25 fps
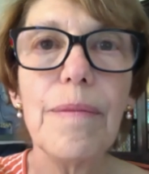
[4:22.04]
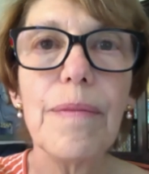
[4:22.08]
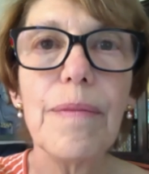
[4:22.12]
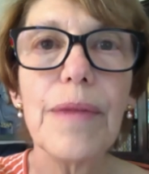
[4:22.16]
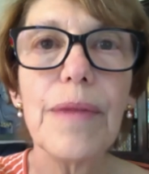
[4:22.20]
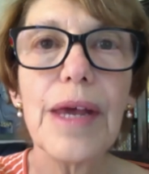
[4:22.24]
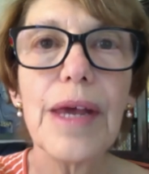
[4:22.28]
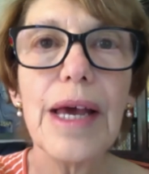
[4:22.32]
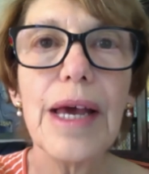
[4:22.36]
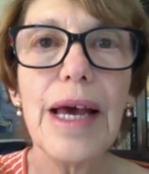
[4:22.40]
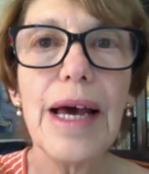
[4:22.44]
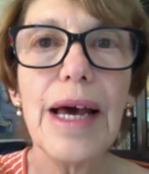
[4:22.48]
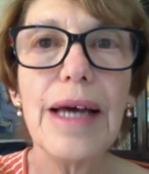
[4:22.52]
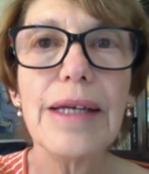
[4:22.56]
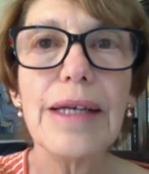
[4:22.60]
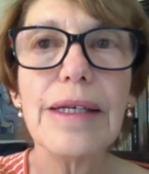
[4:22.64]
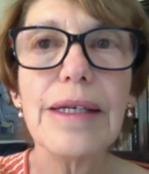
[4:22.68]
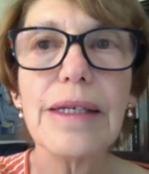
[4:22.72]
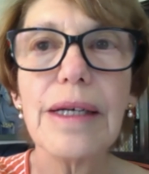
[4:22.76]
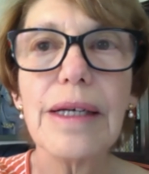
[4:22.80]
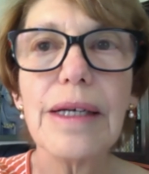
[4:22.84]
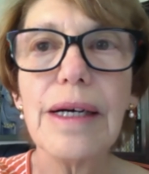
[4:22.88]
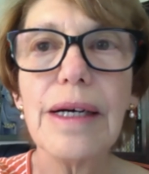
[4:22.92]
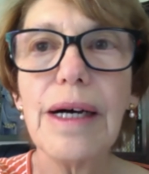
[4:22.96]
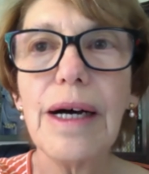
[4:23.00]

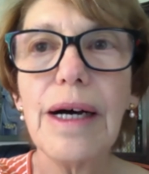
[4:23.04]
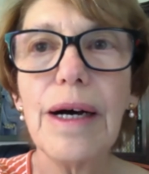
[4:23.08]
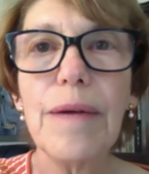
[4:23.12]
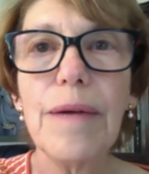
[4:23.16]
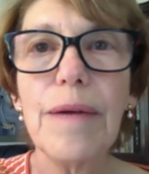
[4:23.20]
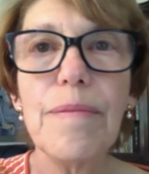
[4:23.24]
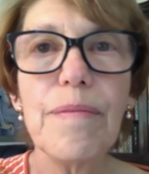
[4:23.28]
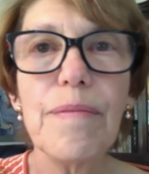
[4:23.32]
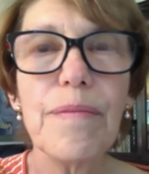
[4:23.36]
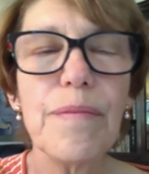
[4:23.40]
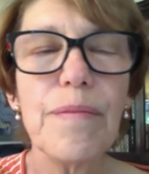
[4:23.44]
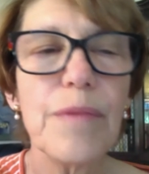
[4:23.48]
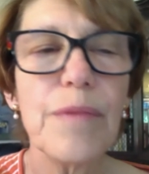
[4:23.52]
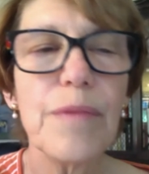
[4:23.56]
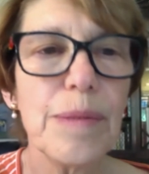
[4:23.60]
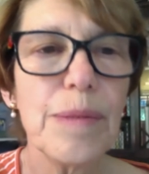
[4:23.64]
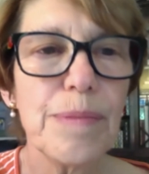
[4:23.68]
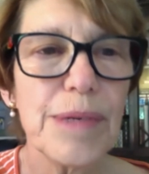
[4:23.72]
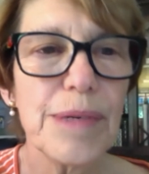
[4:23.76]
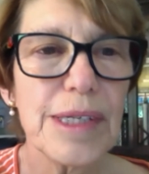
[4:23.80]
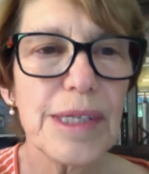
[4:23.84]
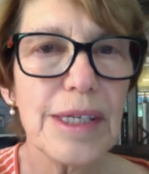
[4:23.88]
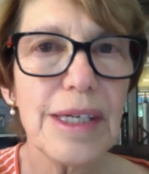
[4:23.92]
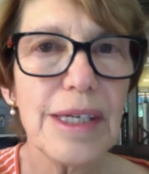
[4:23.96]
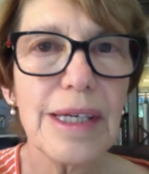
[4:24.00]
We're
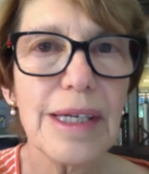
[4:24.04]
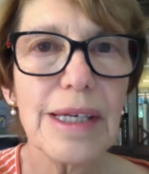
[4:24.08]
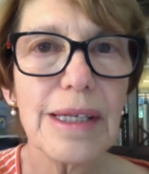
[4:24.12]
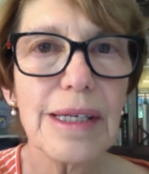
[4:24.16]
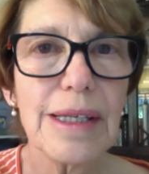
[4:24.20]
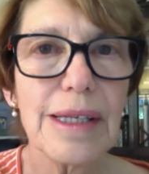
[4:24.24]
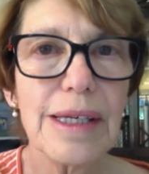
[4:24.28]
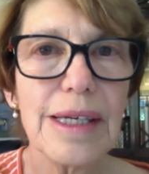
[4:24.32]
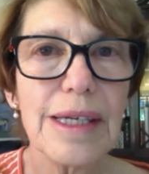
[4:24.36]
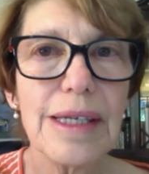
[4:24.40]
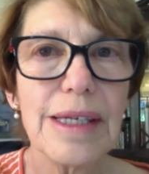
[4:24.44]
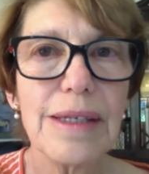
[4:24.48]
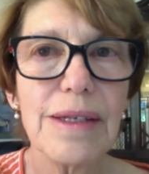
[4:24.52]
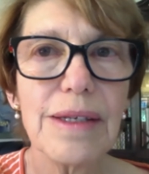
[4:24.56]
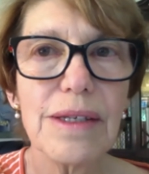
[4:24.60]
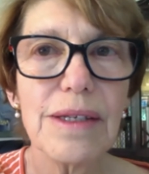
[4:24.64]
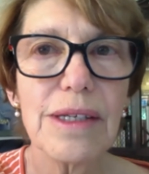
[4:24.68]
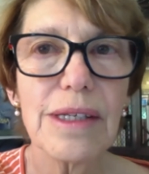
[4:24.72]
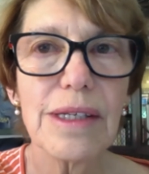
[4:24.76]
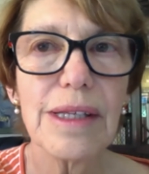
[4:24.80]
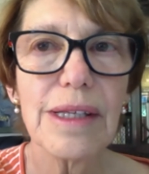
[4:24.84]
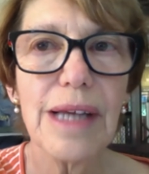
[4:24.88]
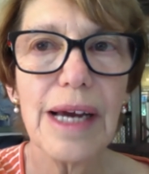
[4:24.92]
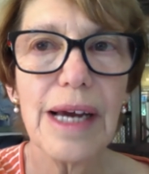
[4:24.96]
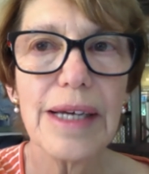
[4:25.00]
particularly
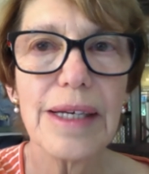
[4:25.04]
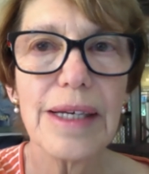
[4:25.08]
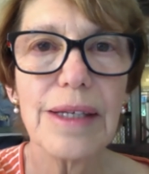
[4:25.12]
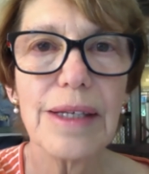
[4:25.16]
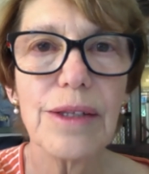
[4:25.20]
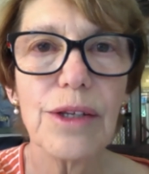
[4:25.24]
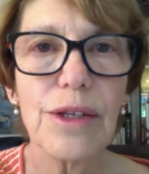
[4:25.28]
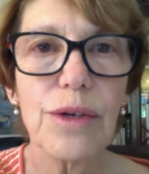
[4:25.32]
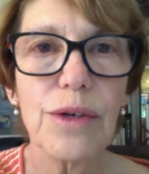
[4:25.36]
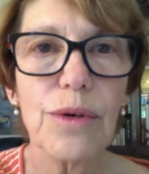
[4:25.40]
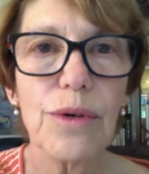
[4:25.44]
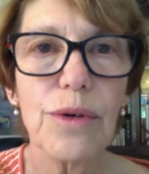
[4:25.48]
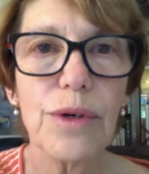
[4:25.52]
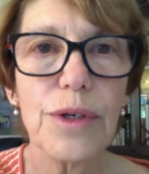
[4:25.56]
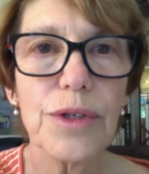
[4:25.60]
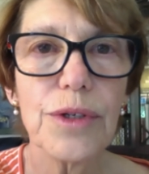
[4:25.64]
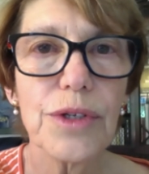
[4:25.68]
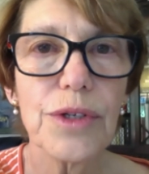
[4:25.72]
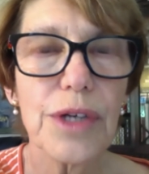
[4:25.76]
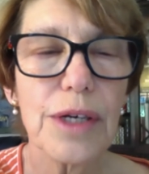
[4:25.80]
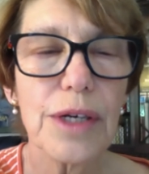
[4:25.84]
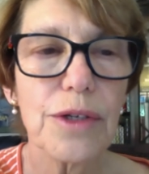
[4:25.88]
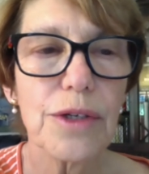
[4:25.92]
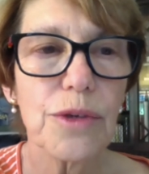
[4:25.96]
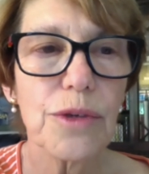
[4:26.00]
delighted that
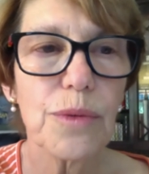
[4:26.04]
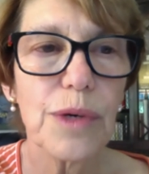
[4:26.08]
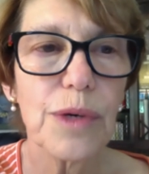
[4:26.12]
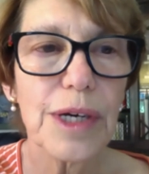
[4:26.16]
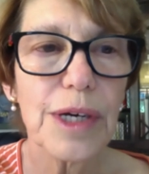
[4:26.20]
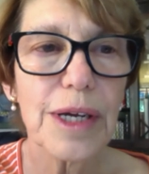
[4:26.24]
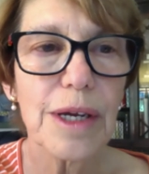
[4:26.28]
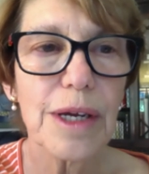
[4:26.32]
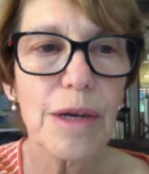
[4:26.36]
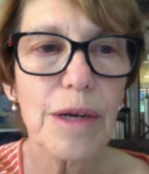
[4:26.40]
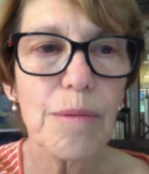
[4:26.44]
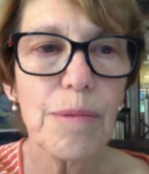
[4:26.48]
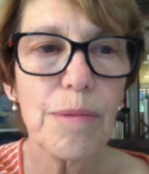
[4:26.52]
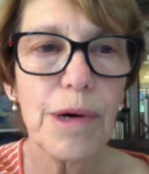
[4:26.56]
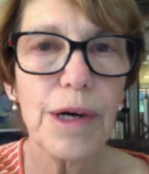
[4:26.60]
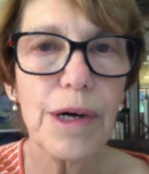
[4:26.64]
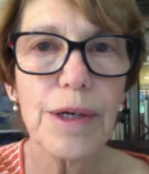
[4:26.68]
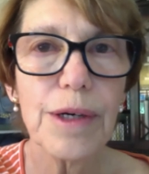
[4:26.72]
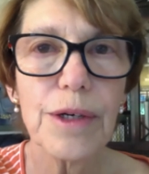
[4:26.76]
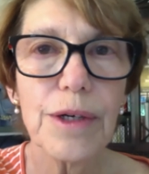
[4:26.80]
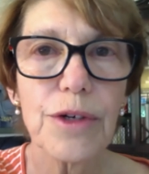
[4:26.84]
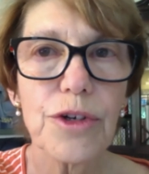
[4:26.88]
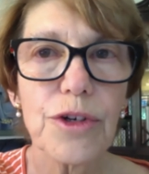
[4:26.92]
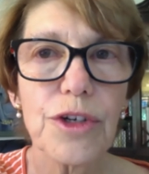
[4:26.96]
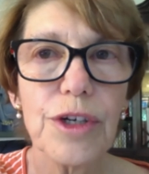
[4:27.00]
Ørsted is working in
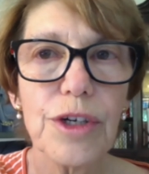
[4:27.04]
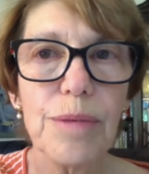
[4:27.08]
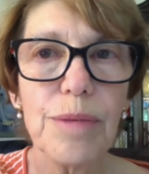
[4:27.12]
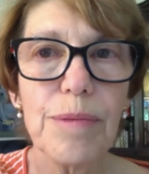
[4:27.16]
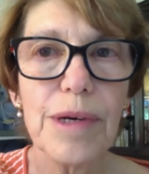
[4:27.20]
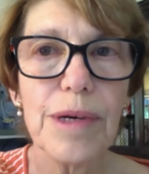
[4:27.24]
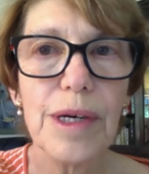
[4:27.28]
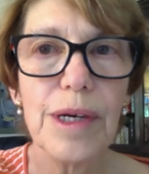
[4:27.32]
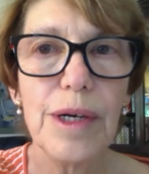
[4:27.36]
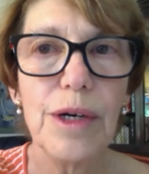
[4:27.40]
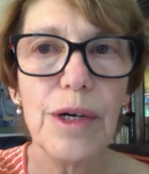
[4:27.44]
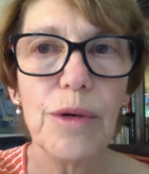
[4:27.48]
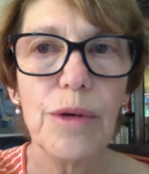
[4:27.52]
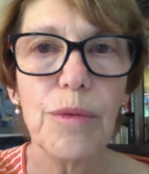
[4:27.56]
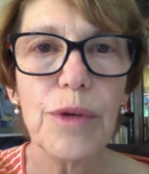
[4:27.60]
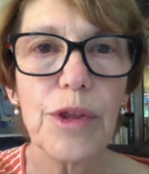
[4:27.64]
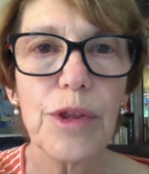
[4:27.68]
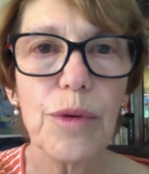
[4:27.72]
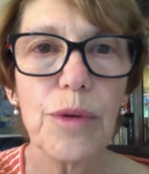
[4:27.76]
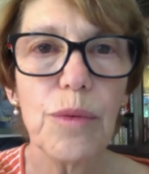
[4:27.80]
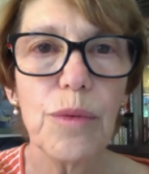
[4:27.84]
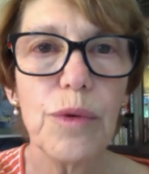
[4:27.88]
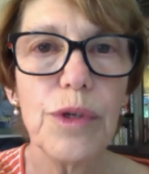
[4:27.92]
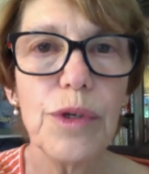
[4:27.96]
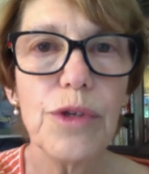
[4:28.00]
partnership with
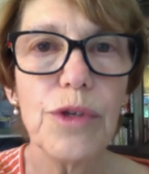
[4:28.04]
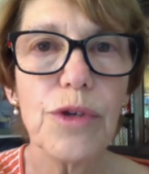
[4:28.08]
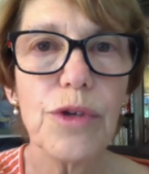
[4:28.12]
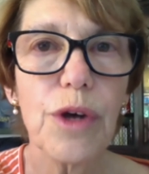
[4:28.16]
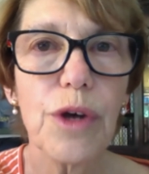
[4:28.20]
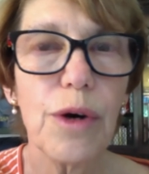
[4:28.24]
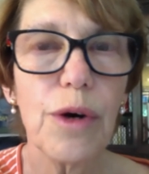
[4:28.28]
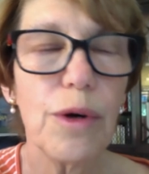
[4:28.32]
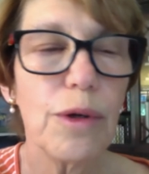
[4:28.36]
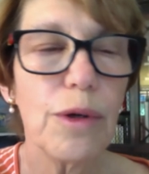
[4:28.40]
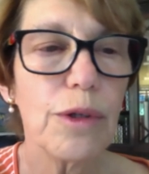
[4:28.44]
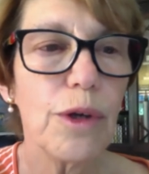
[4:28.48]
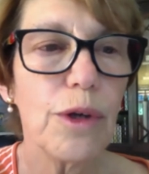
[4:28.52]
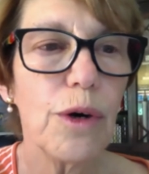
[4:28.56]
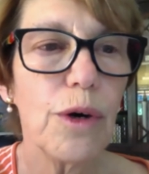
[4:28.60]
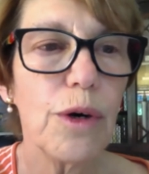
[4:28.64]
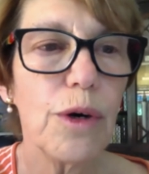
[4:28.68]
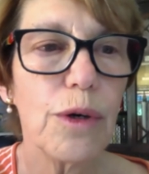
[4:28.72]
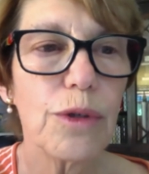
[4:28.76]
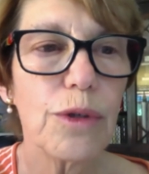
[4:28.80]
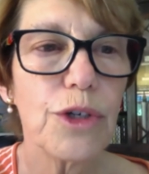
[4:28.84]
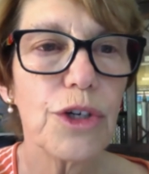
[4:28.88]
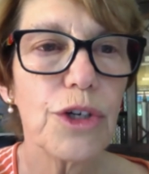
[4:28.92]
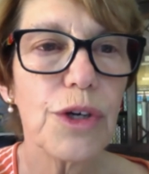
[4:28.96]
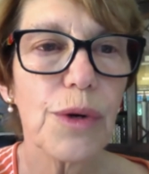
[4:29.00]
the Woods Hole
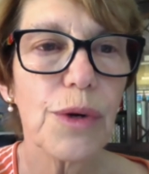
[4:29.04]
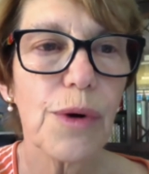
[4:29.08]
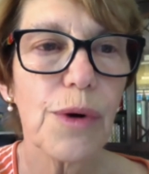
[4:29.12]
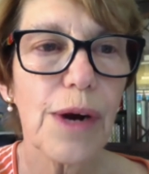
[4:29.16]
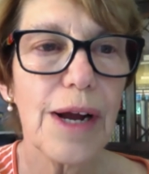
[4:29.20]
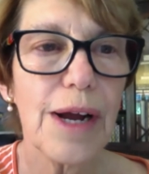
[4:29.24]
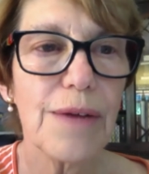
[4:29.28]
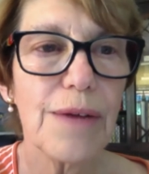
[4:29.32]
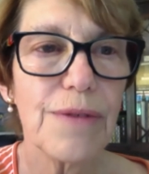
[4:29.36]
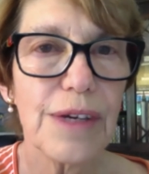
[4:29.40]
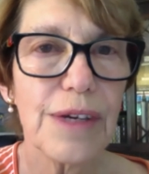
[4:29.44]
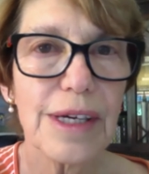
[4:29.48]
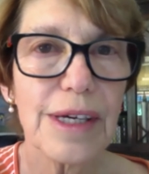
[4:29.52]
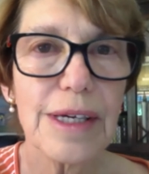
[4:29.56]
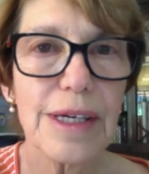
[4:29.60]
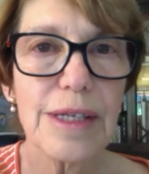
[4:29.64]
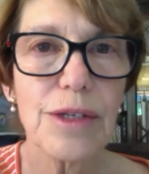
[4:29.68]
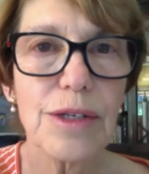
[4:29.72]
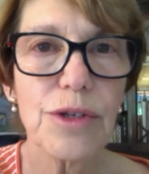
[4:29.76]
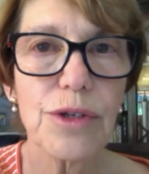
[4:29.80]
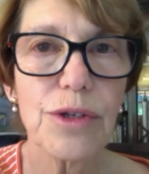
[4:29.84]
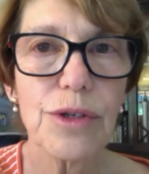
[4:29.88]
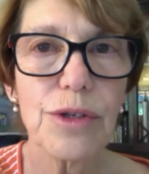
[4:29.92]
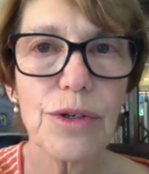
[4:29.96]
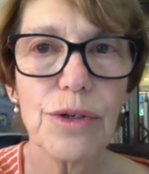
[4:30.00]
Oceanographic
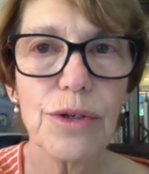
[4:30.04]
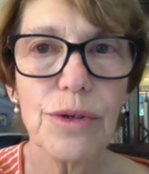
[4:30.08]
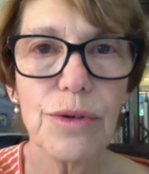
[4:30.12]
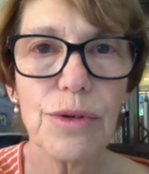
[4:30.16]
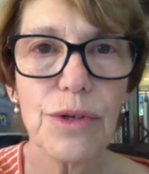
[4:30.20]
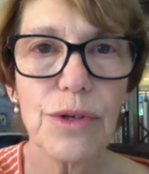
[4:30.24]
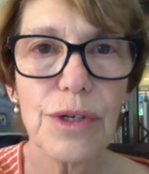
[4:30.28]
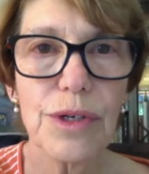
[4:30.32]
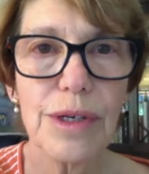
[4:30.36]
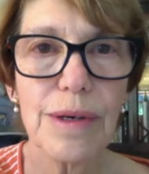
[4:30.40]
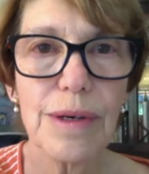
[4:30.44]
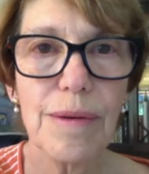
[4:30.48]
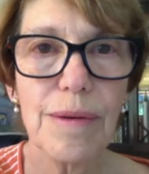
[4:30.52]
Institution.